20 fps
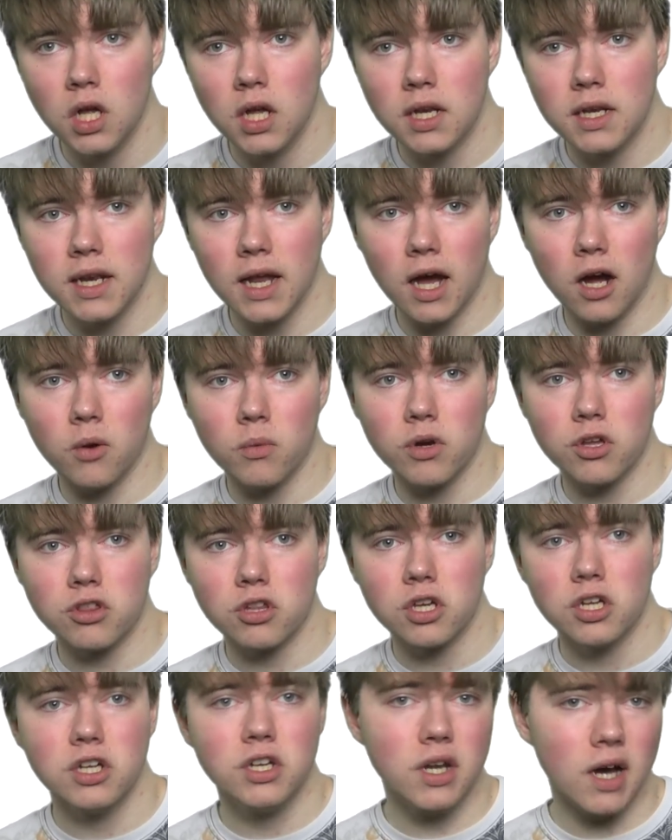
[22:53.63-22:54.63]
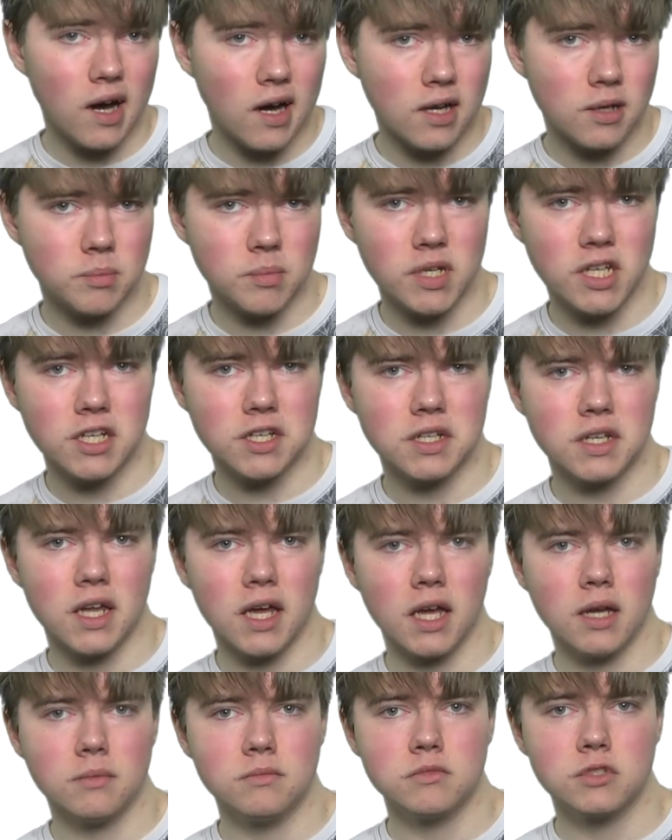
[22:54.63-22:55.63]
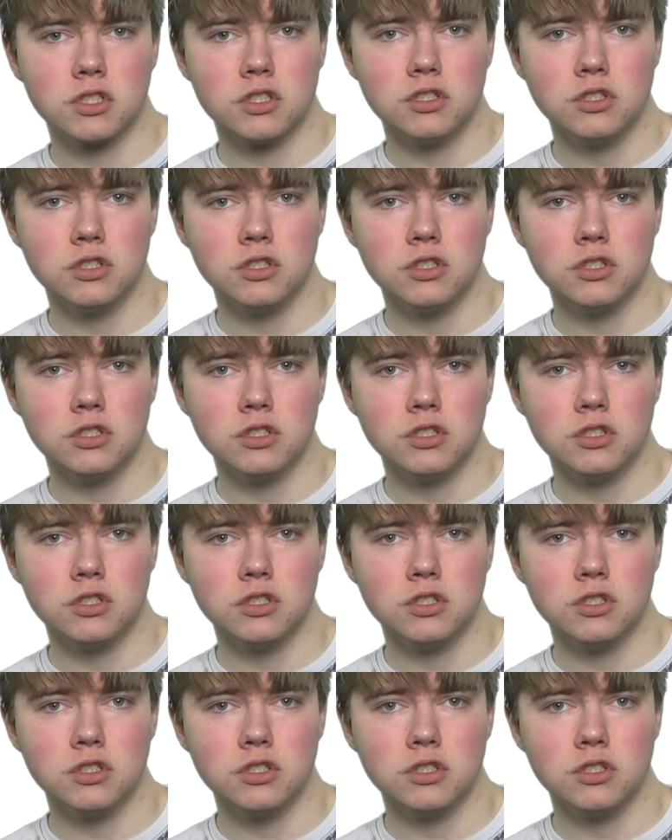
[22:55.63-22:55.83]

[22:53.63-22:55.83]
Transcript: Now with non-meaning names,